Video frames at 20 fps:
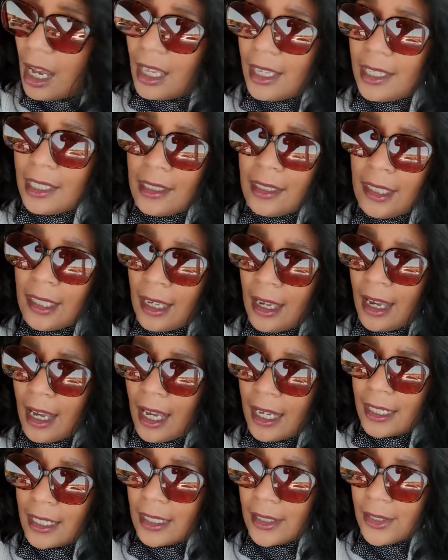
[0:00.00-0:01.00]

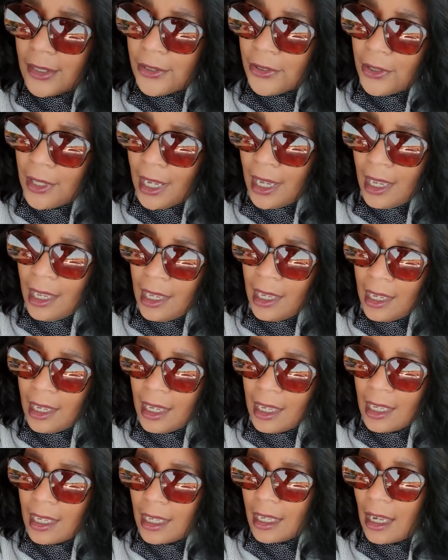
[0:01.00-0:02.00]

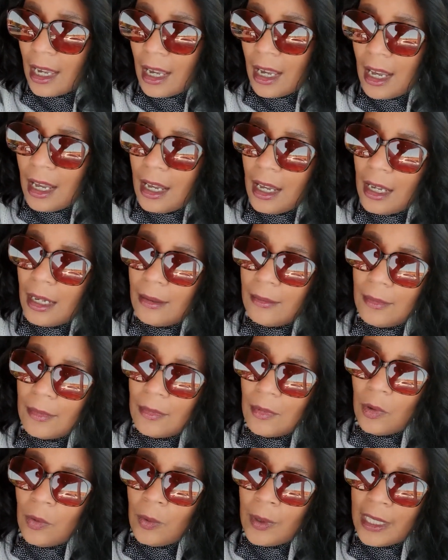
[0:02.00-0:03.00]
yesterday
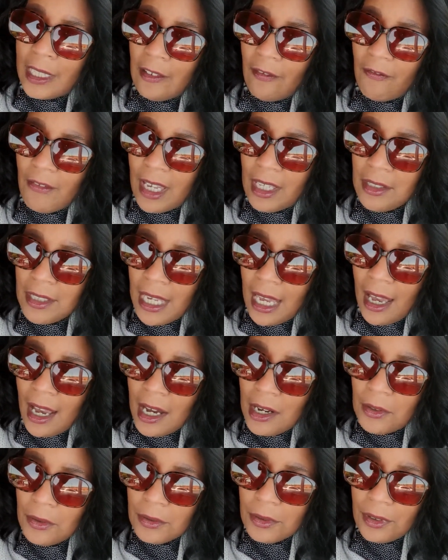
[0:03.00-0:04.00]
we found
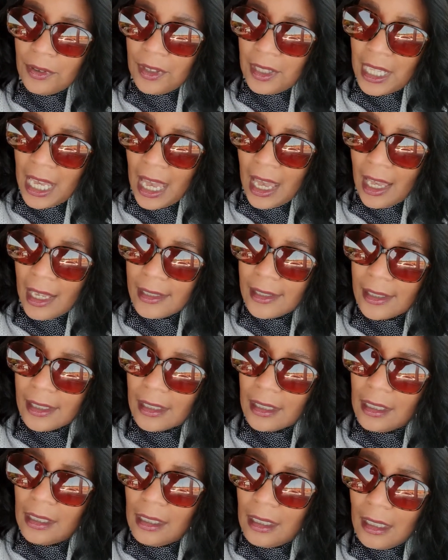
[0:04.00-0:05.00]
out that
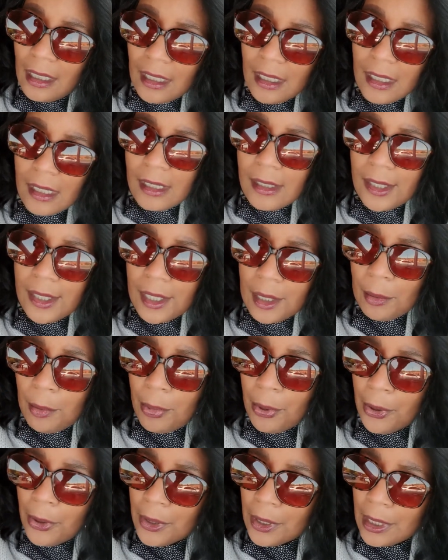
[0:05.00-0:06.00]

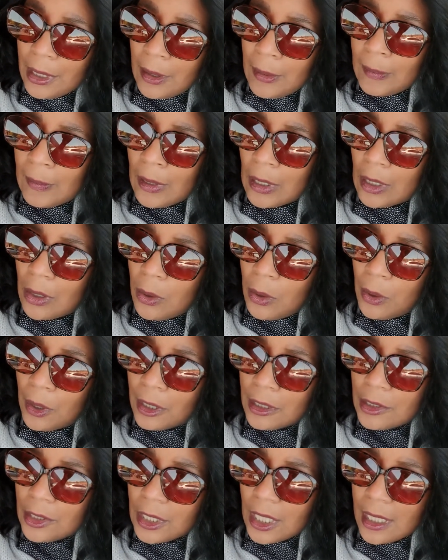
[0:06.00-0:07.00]
Supreme
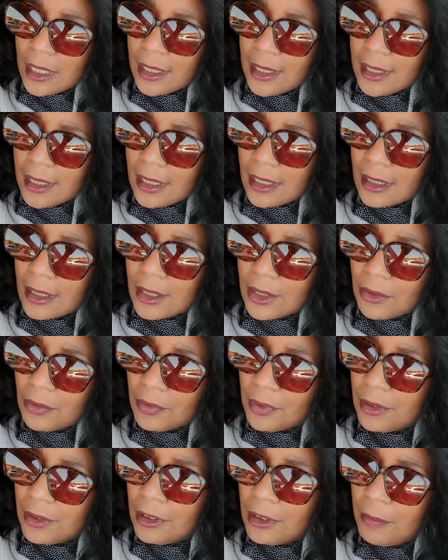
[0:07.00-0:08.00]
Court Justice
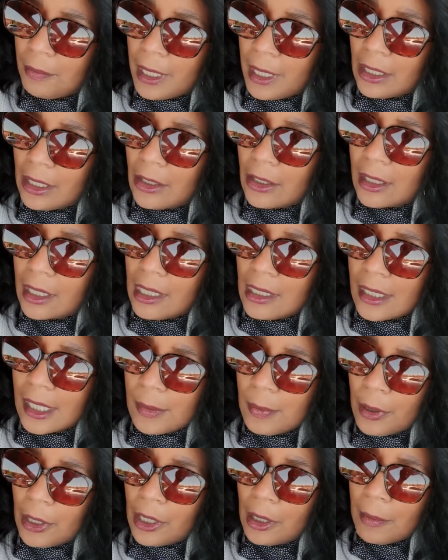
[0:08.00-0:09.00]
Ruth Bader
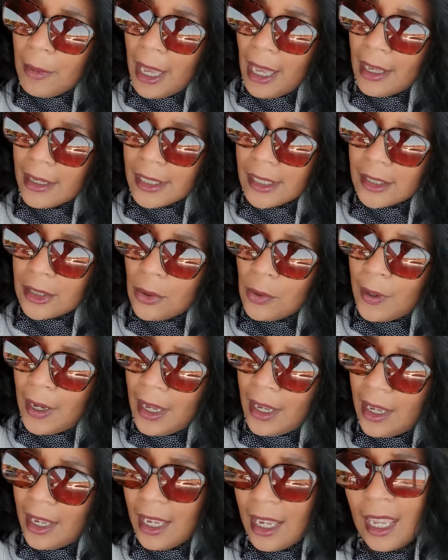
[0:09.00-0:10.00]
Ginsburg passed
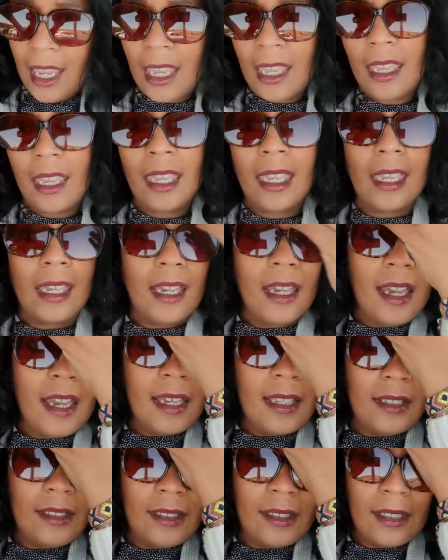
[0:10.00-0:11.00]
away,
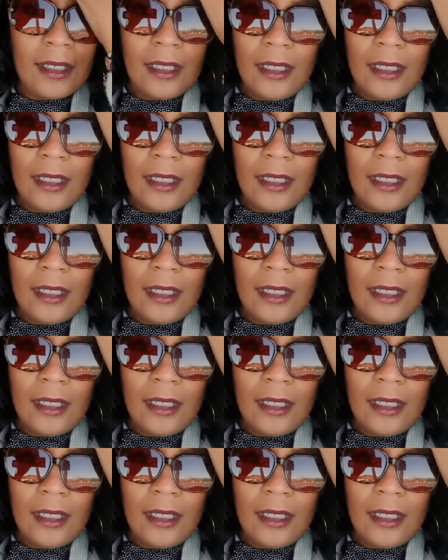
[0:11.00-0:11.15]
and